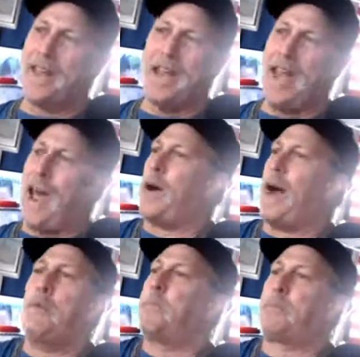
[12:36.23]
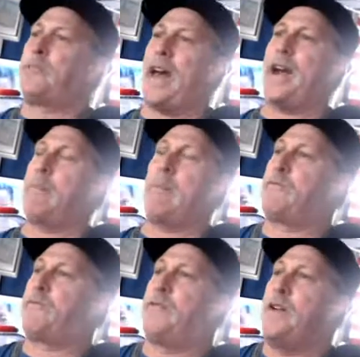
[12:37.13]
I would put that on my
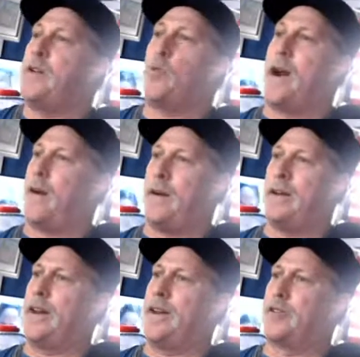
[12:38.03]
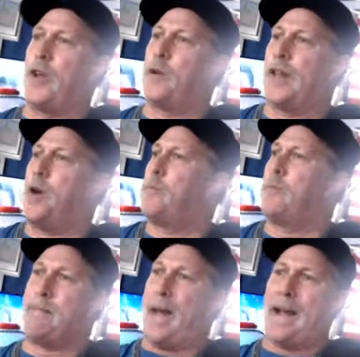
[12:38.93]
foot and wear it, let alone
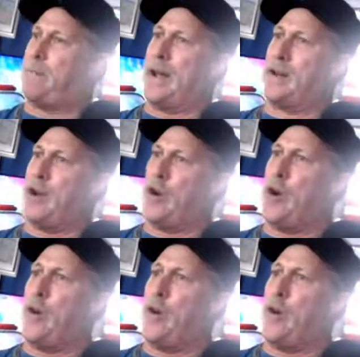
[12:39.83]
my back of my car.